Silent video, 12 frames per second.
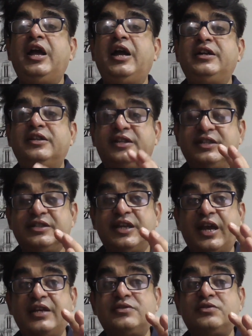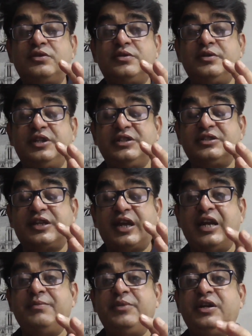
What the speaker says: And this can